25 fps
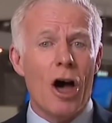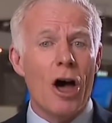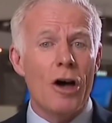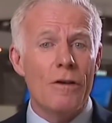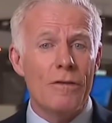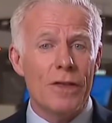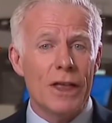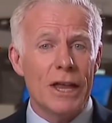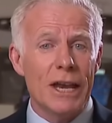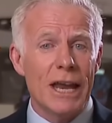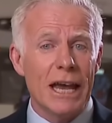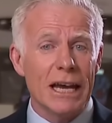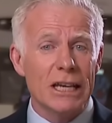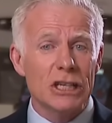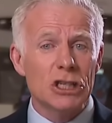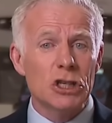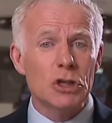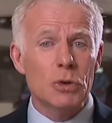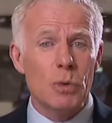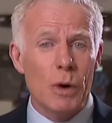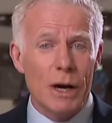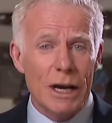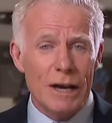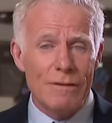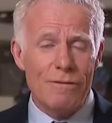over the next
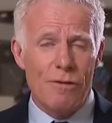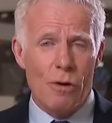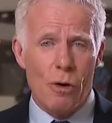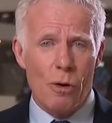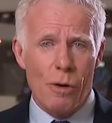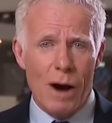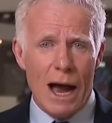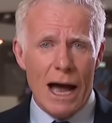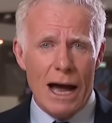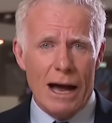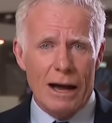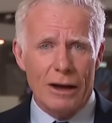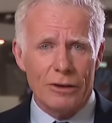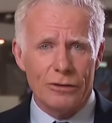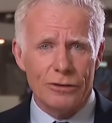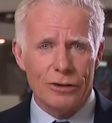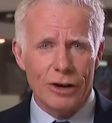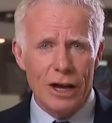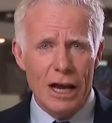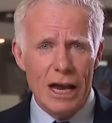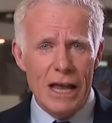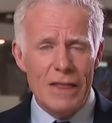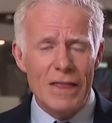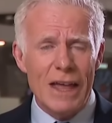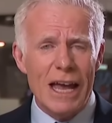24 hours.
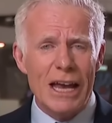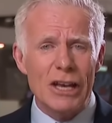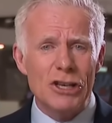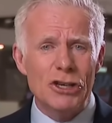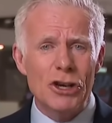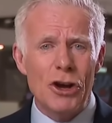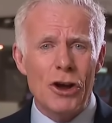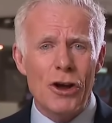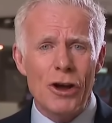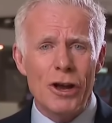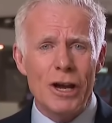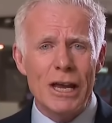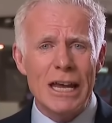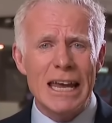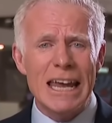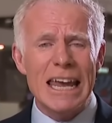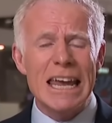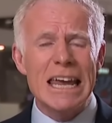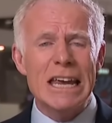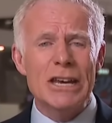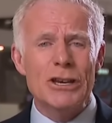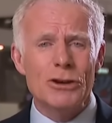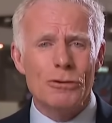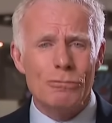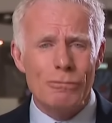Their journey
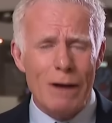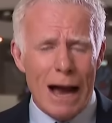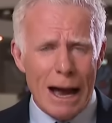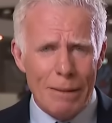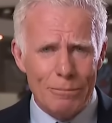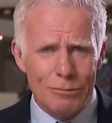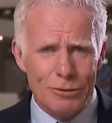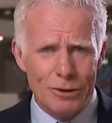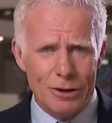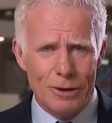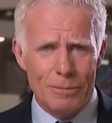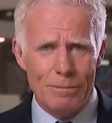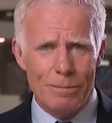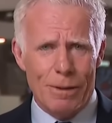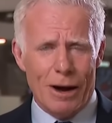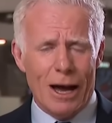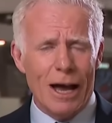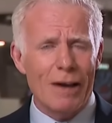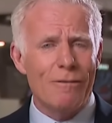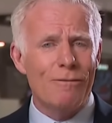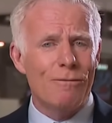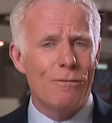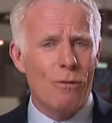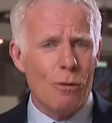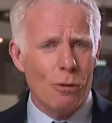interrupted by a
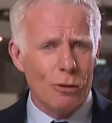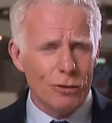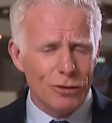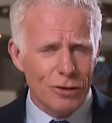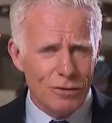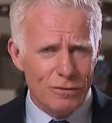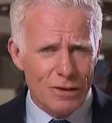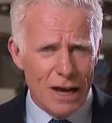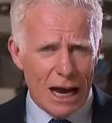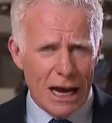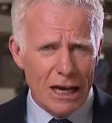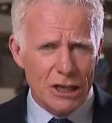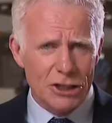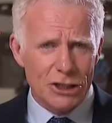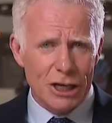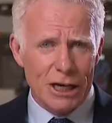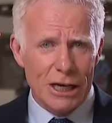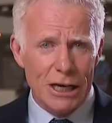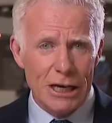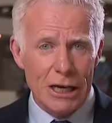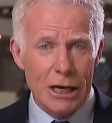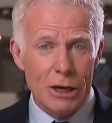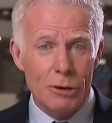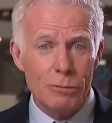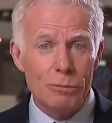force of nature
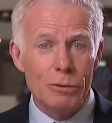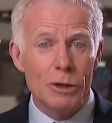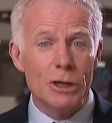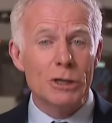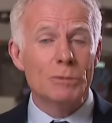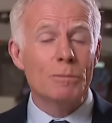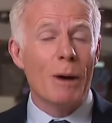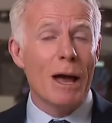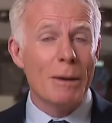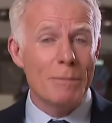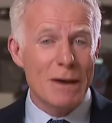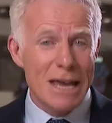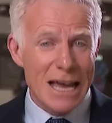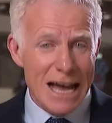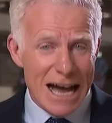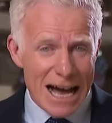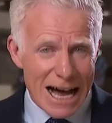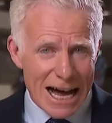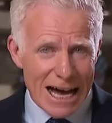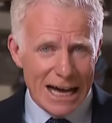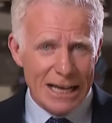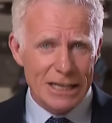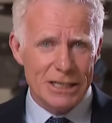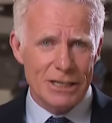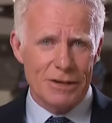which may be
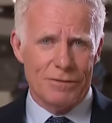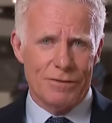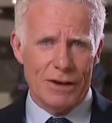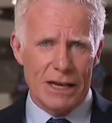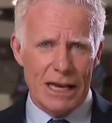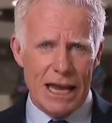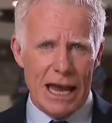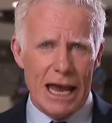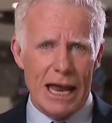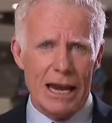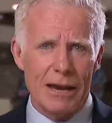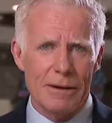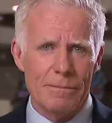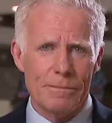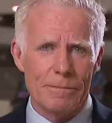hard to forget.